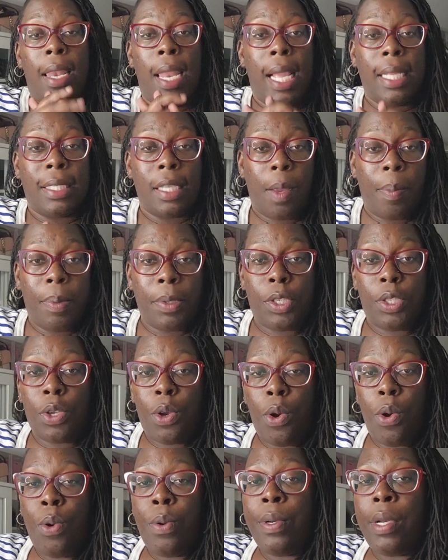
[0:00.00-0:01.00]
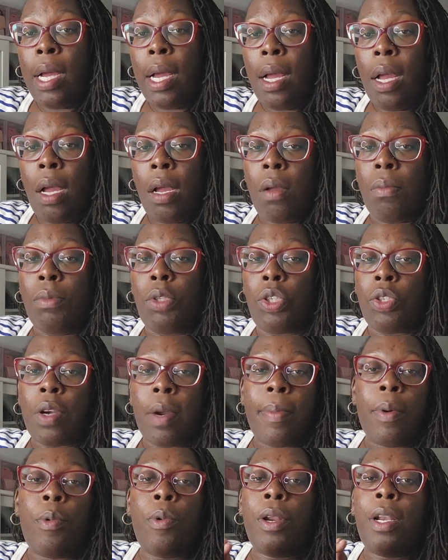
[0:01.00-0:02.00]
Last episode, um,
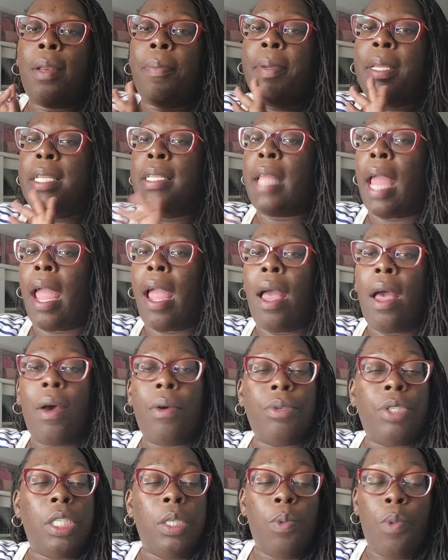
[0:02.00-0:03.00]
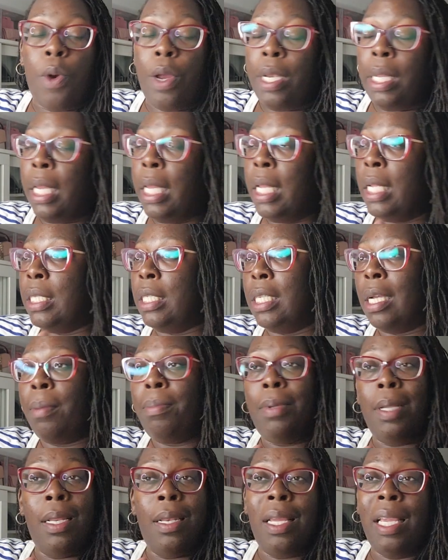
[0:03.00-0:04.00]
Trouble wanted to be down. She wanted to get
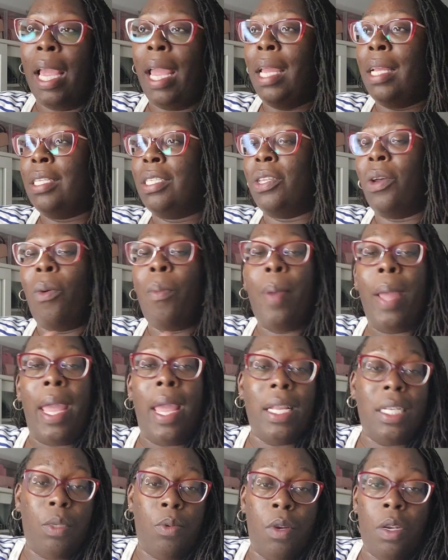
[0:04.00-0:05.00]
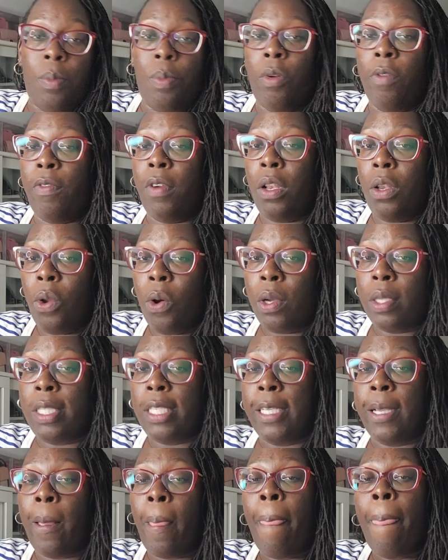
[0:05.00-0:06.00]
jumped in the gang so bad. She wanted to prove her
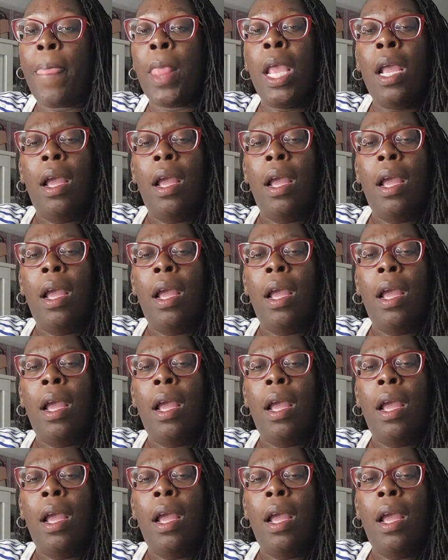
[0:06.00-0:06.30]
loyalty.